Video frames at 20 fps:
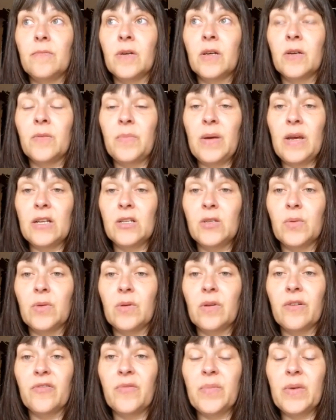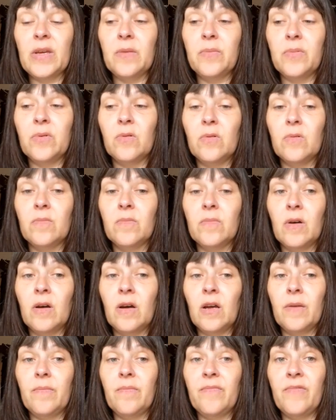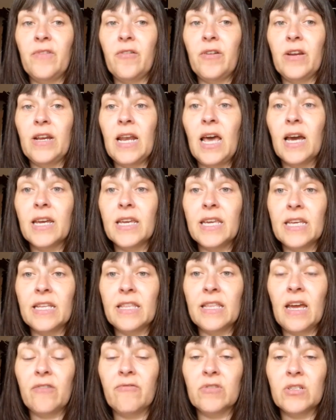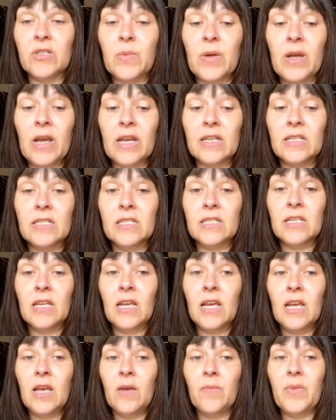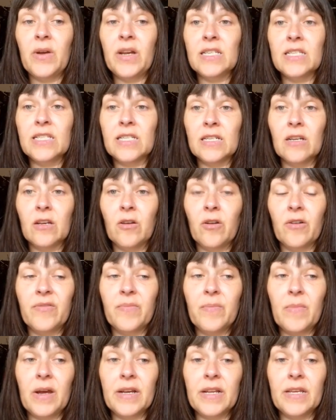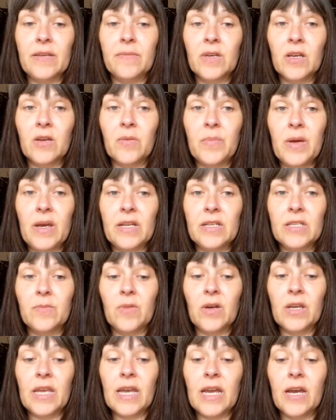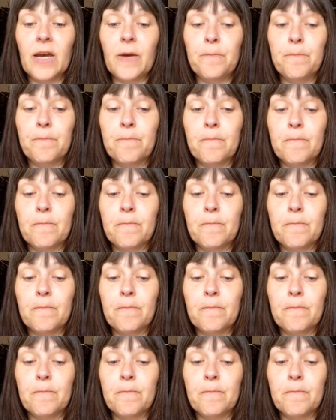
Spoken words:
compared to a lot of people. I'm very lucky in that respect, but it's still a lot of money compared to my income.